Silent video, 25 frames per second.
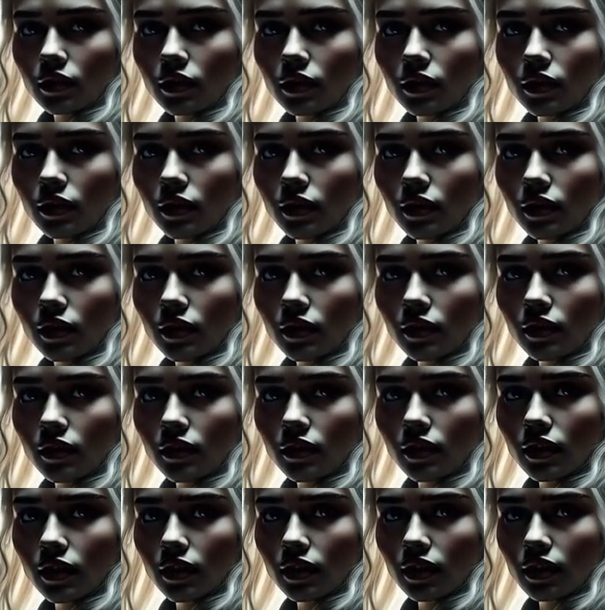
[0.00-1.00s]
a place that
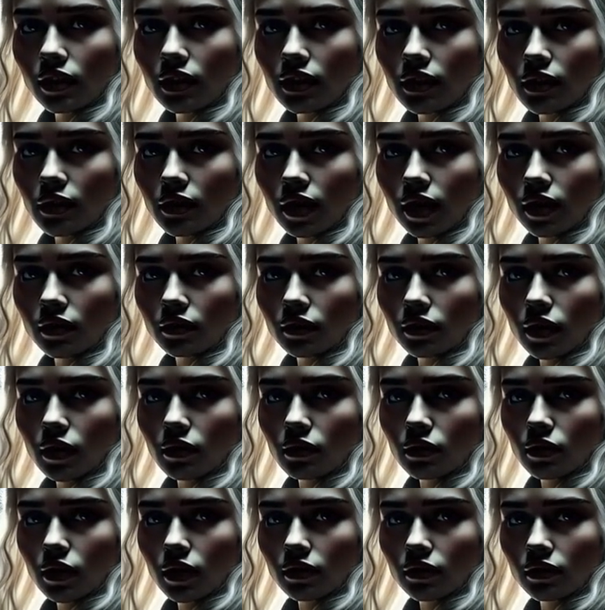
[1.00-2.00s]
had once housed her
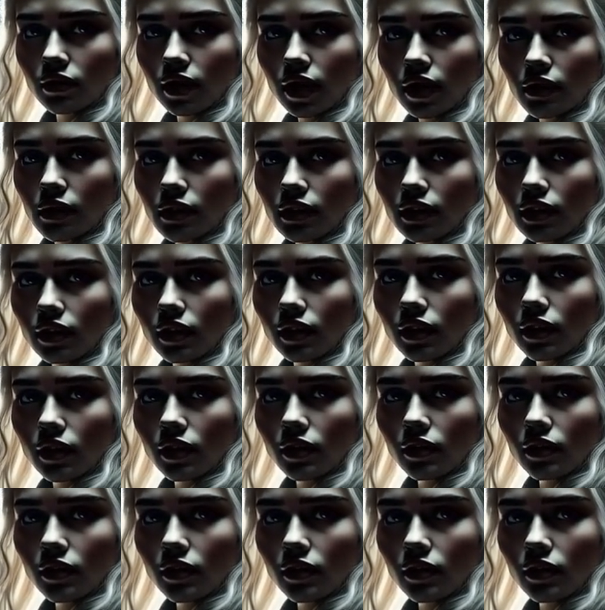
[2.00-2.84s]
ancestors' dragons,